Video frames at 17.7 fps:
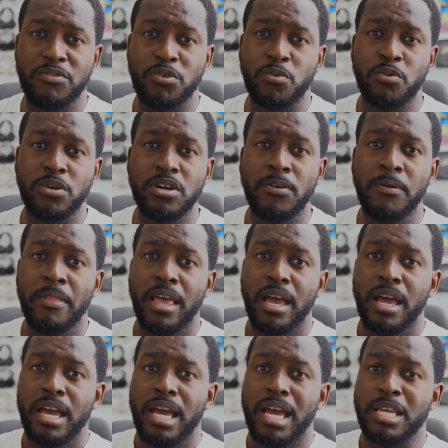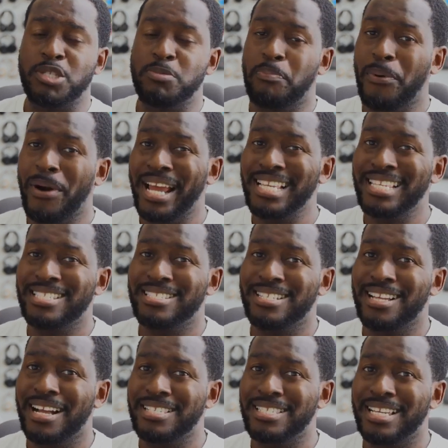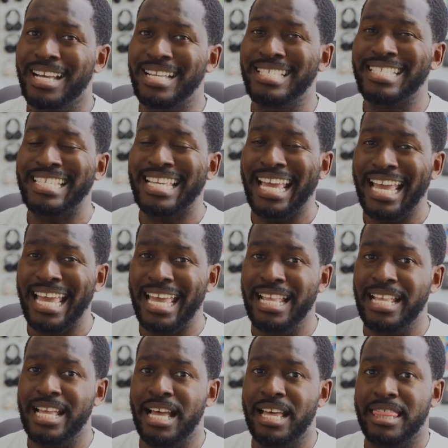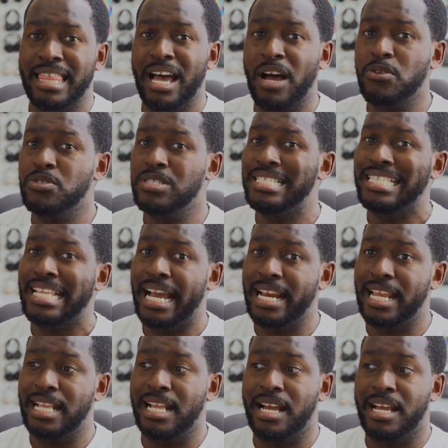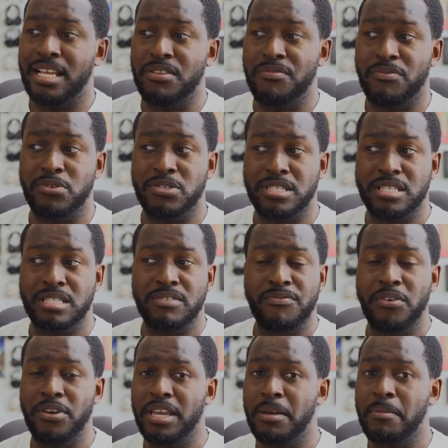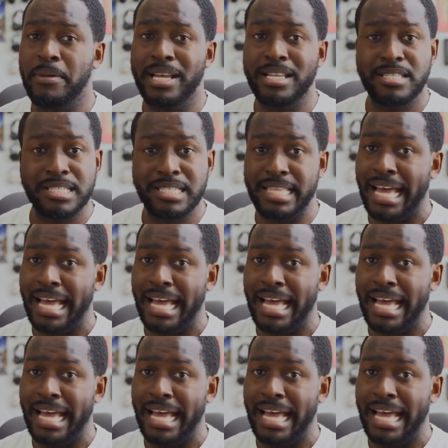if you will. Its price starts at $1,099 for 64 gigabytes.